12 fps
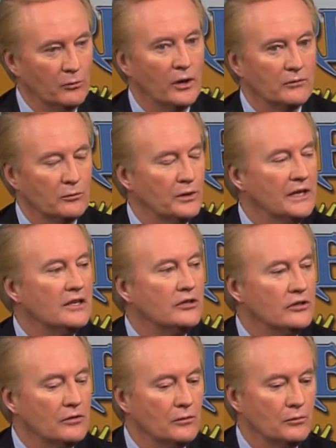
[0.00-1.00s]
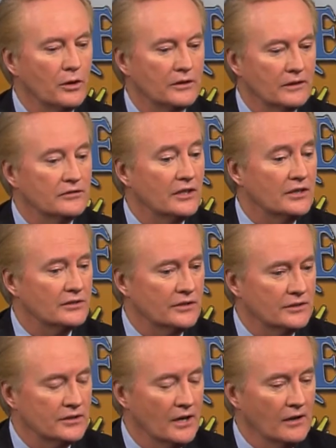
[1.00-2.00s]
what the
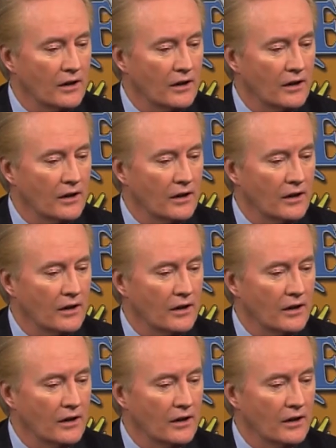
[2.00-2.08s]
citizens